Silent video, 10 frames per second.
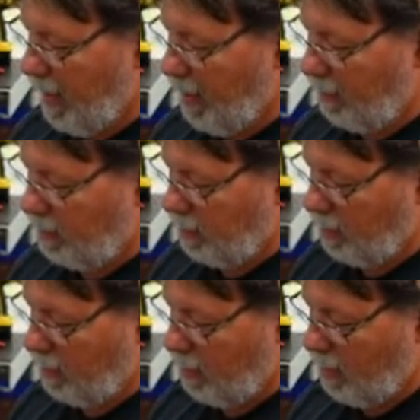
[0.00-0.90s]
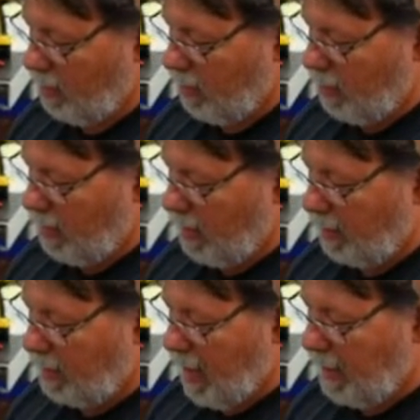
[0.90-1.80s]
down
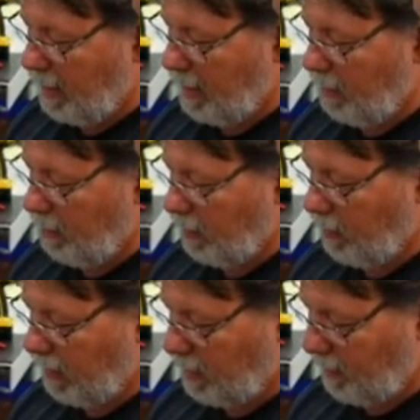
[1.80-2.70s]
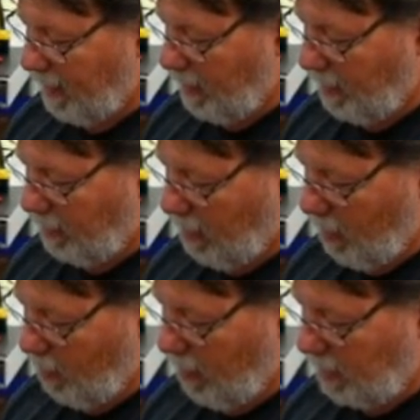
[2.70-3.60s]
and line it up with the wrist pin
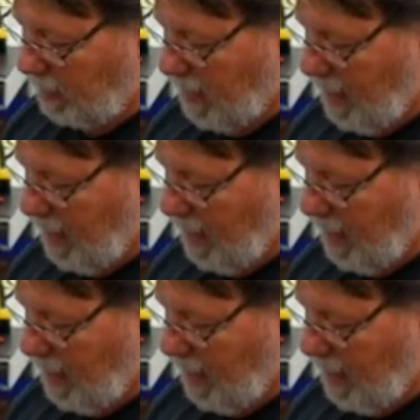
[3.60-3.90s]
on one